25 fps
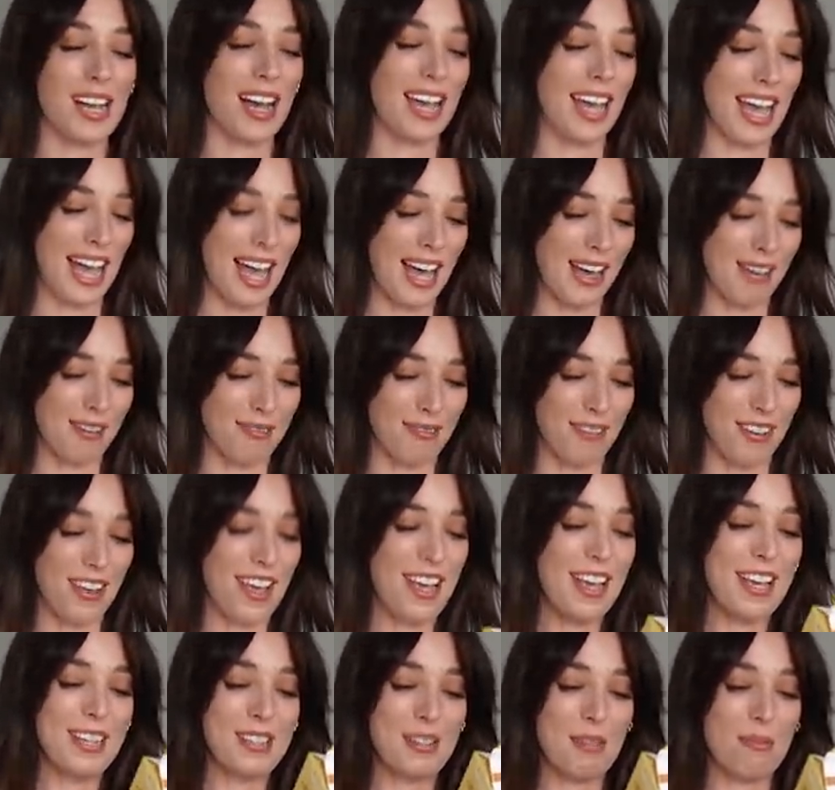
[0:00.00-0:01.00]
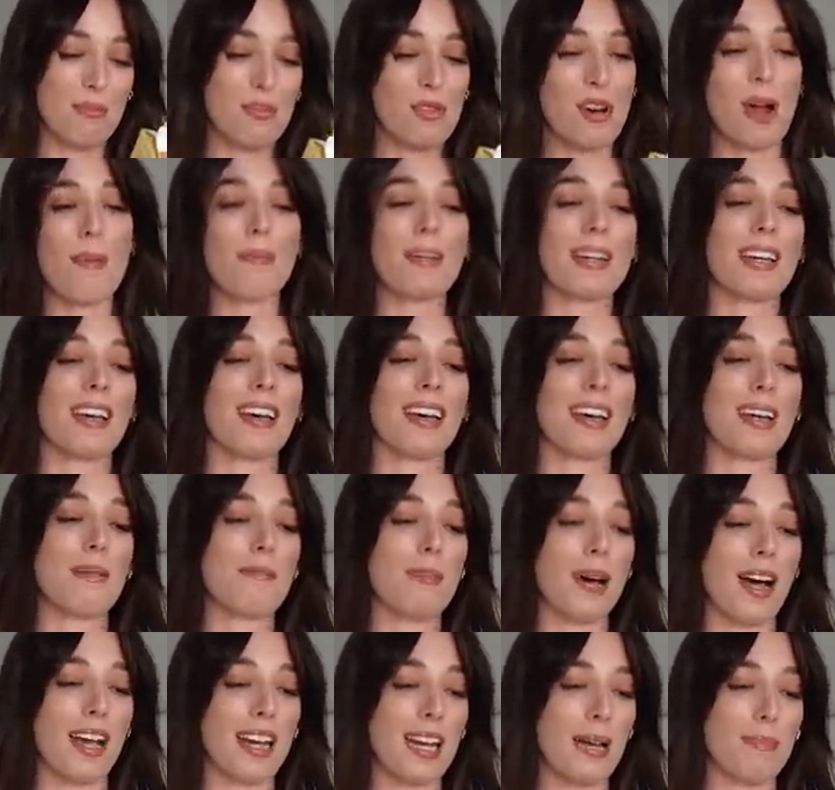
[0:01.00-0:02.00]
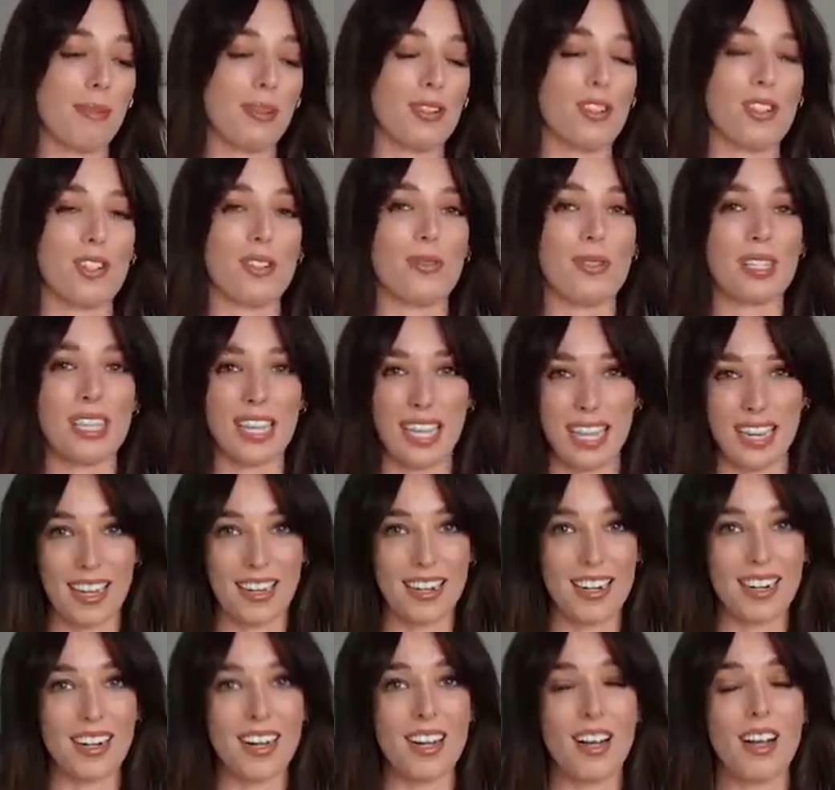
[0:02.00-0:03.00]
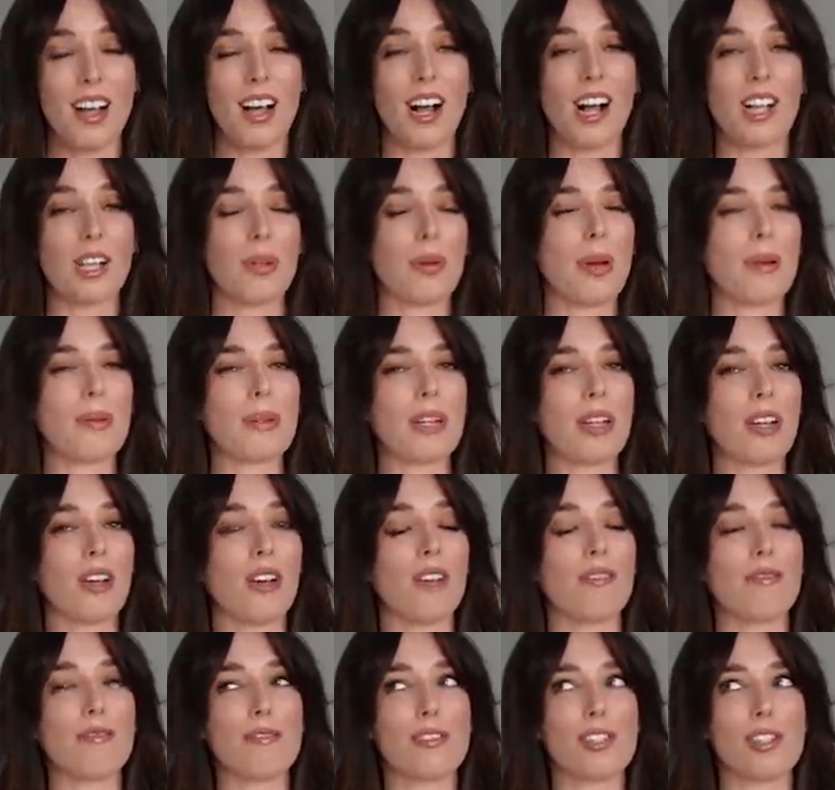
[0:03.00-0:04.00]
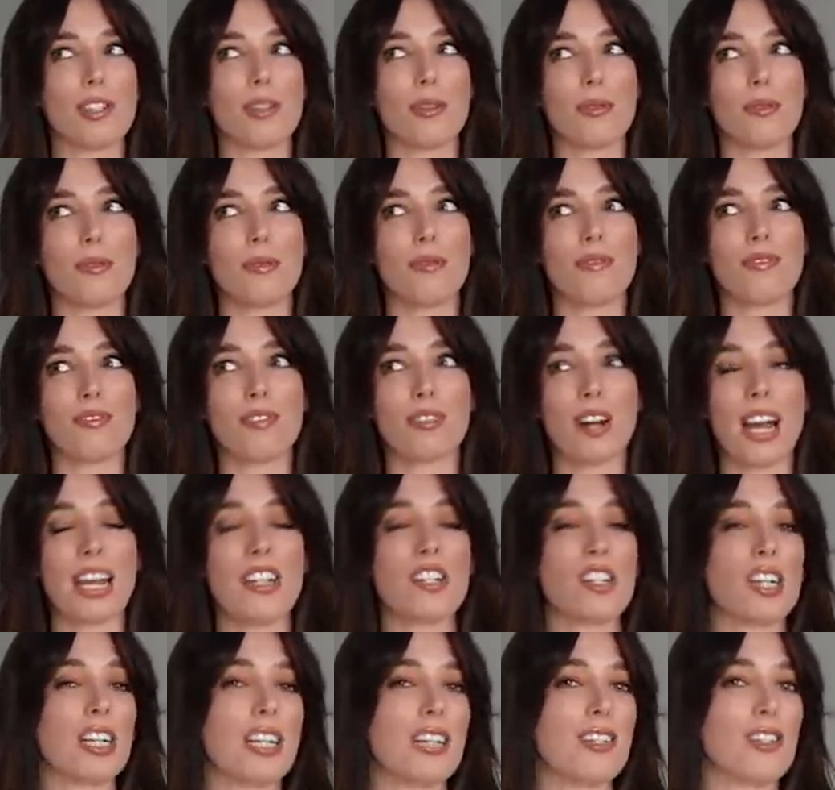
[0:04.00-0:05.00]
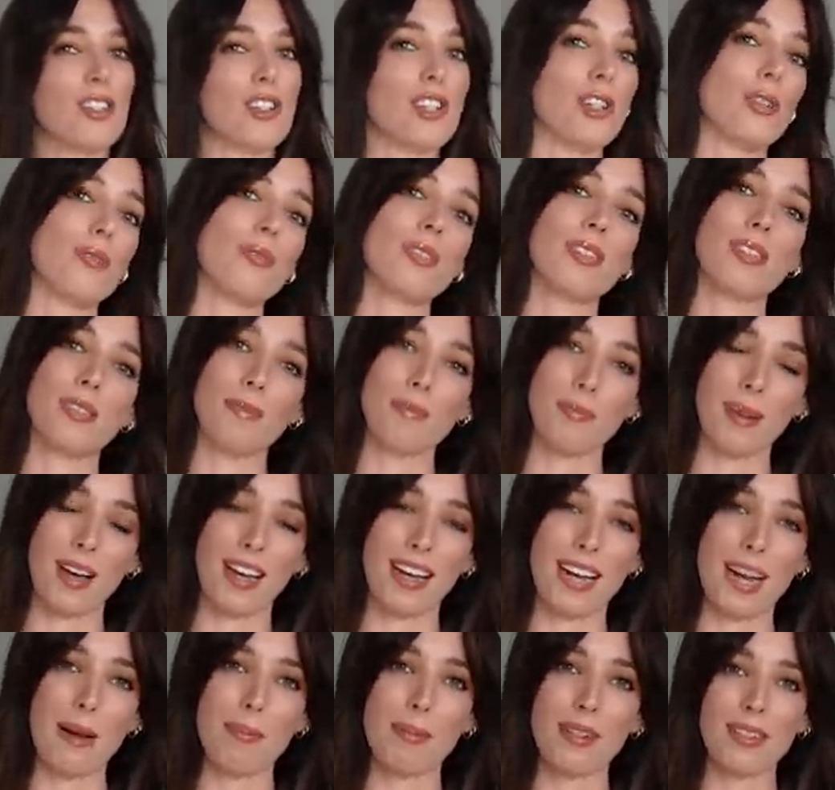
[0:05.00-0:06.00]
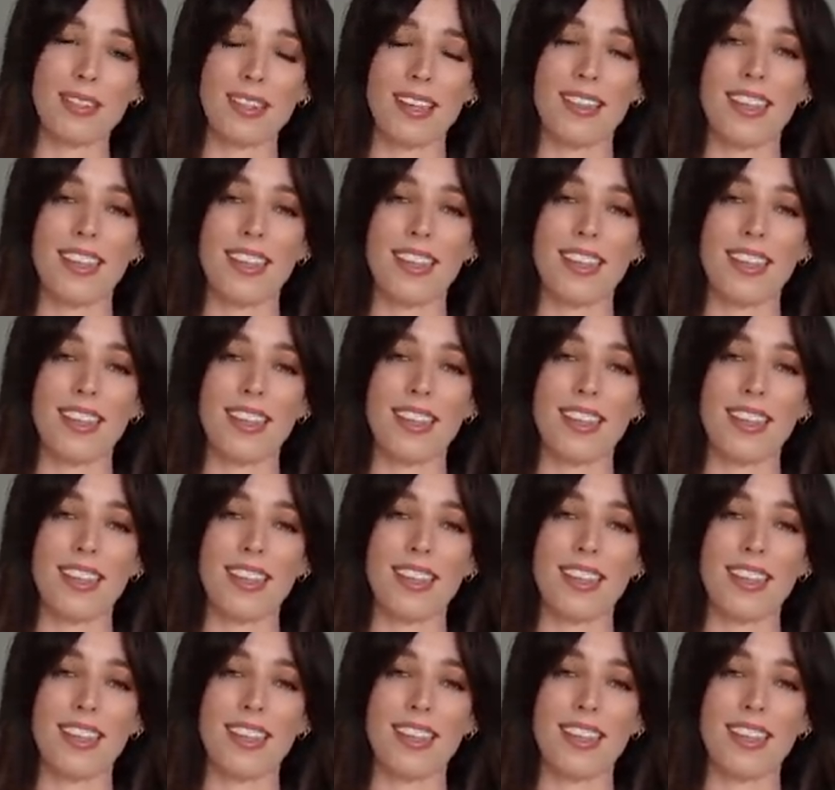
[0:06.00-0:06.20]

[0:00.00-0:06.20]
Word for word: I have some Tropicana pineapple juice here, although I would love to freshly juice some pineapples.